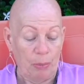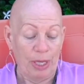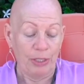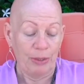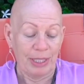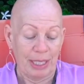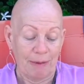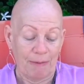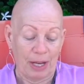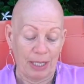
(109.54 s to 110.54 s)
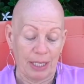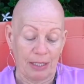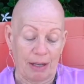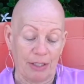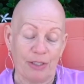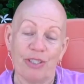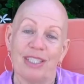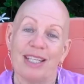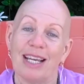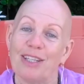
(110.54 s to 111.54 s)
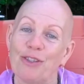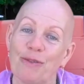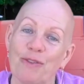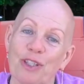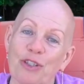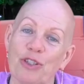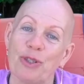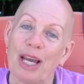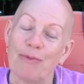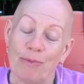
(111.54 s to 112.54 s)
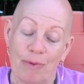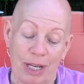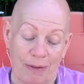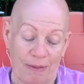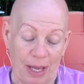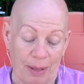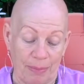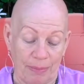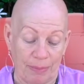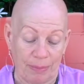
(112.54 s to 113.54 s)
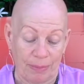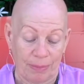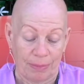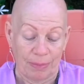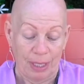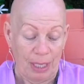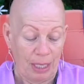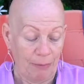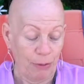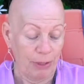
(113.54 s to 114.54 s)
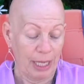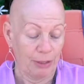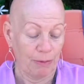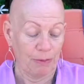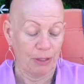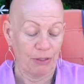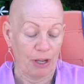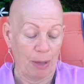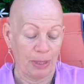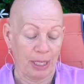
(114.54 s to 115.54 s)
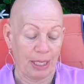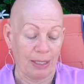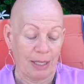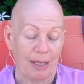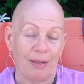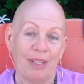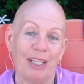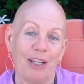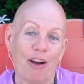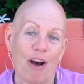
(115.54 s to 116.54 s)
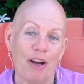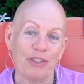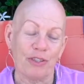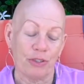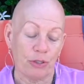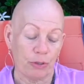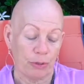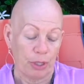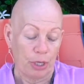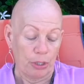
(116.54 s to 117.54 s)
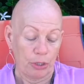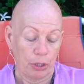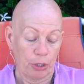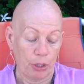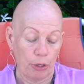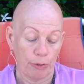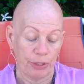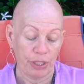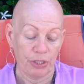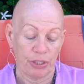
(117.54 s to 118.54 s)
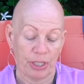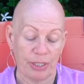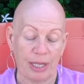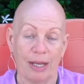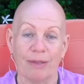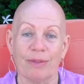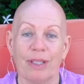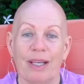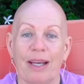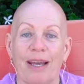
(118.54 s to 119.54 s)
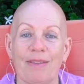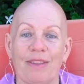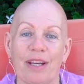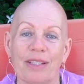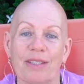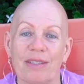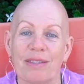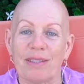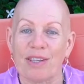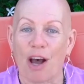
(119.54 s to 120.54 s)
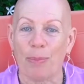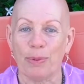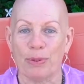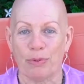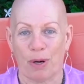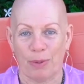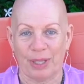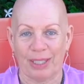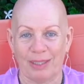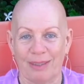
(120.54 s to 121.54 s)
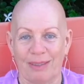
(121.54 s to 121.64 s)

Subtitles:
When you identify and understand your fears, you get rid of them. If you let your fear dominate, then it causes you to close, shut down, and thus stop growing.